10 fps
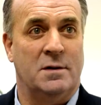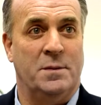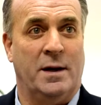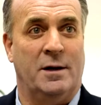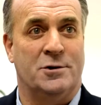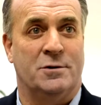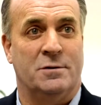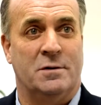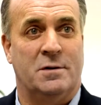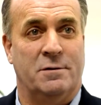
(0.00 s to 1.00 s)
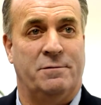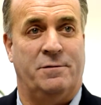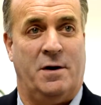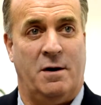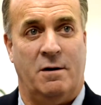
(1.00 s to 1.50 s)
and making sure that they're
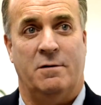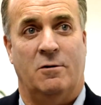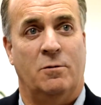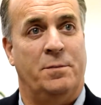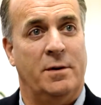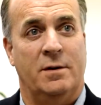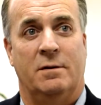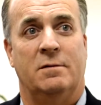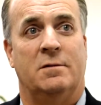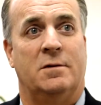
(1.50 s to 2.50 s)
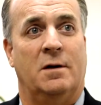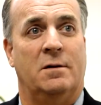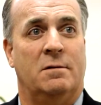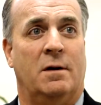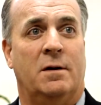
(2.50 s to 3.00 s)
fair and open and,
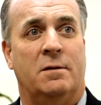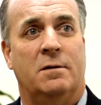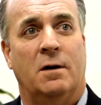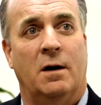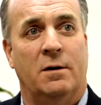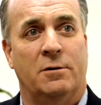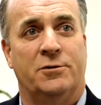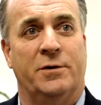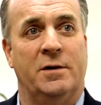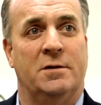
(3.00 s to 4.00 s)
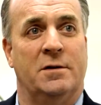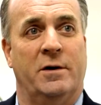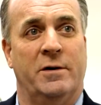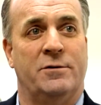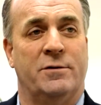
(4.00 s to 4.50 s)
and, and uh, nurturing to
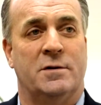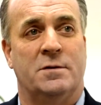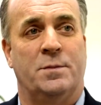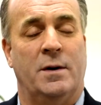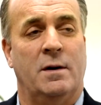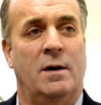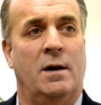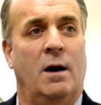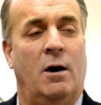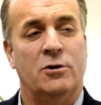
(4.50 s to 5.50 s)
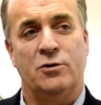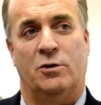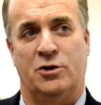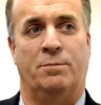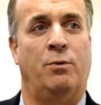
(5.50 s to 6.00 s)
their interests, but also
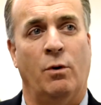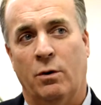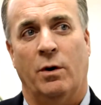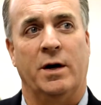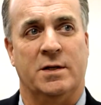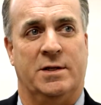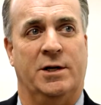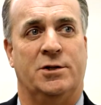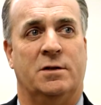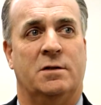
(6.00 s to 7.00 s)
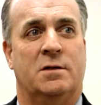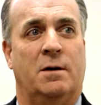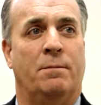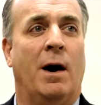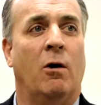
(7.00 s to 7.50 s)
to support organizations
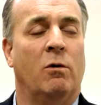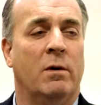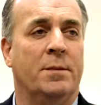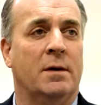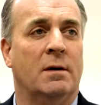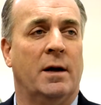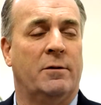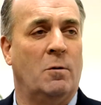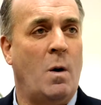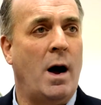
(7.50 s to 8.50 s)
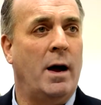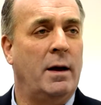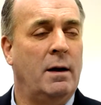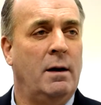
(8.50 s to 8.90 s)
that empower women, like the Y.